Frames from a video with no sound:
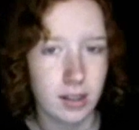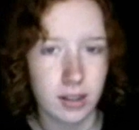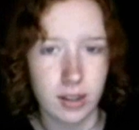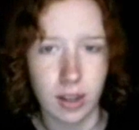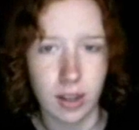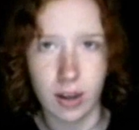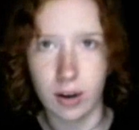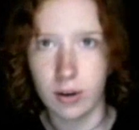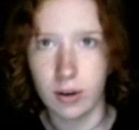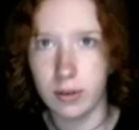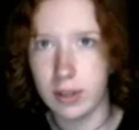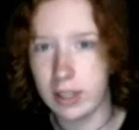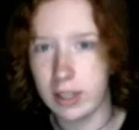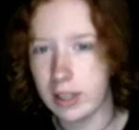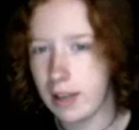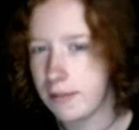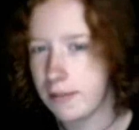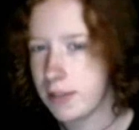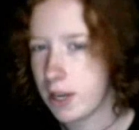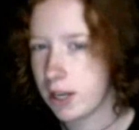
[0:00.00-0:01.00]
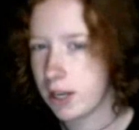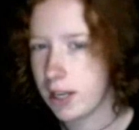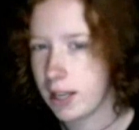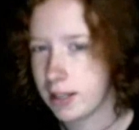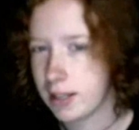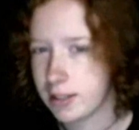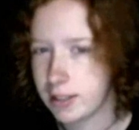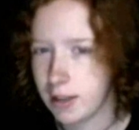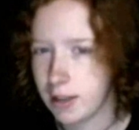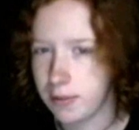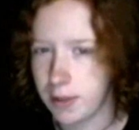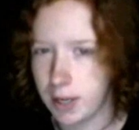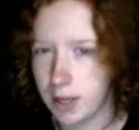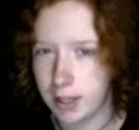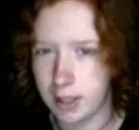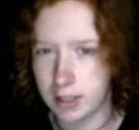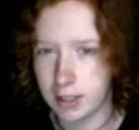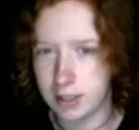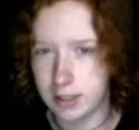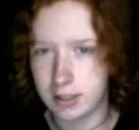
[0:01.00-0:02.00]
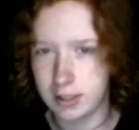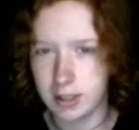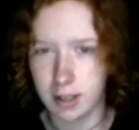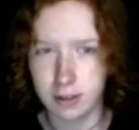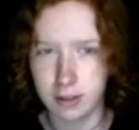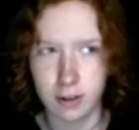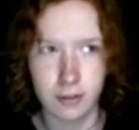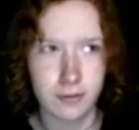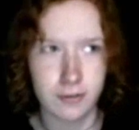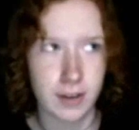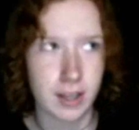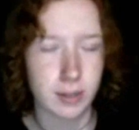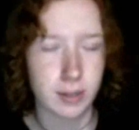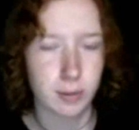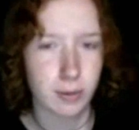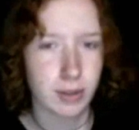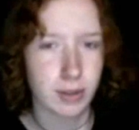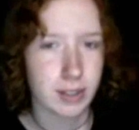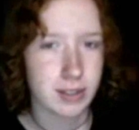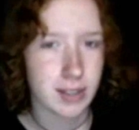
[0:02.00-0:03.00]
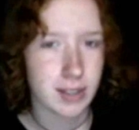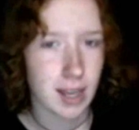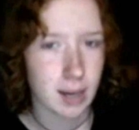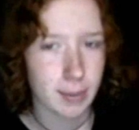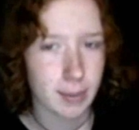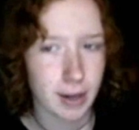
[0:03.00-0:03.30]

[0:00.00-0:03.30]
though they left out a lot of stuff that I think Death Note fans were really sad